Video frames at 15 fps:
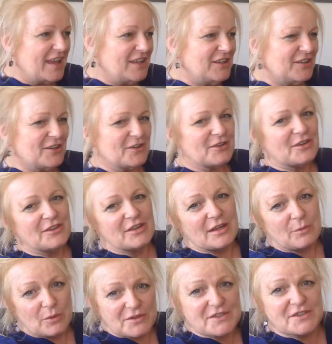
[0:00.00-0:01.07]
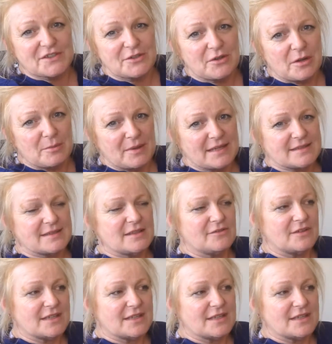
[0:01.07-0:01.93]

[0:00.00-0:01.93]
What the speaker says: you know, it wasn't so competitive.